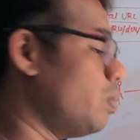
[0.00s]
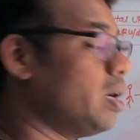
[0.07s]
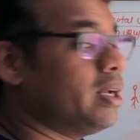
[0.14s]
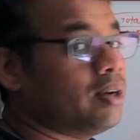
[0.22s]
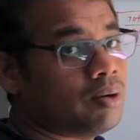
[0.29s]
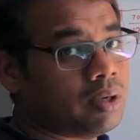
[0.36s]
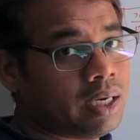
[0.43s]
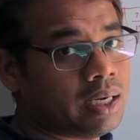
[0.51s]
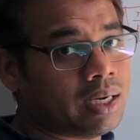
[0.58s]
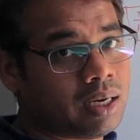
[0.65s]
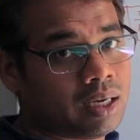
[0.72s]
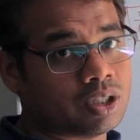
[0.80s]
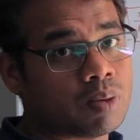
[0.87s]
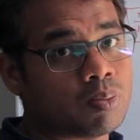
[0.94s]
it
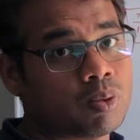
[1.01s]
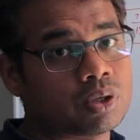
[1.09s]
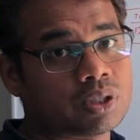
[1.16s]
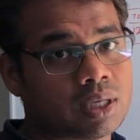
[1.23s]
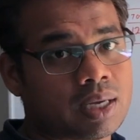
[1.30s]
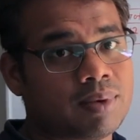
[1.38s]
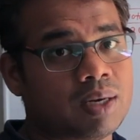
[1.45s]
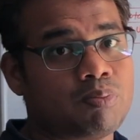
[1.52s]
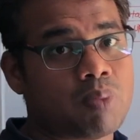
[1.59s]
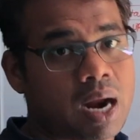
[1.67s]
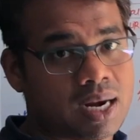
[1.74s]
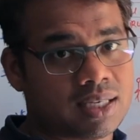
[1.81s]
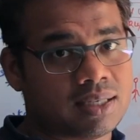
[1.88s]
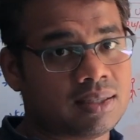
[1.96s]
supports
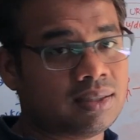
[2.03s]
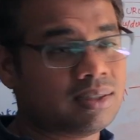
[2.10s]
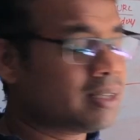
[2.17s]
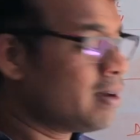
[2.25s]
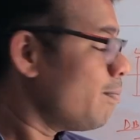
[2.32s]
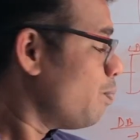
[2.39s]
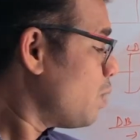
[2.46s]
partitions,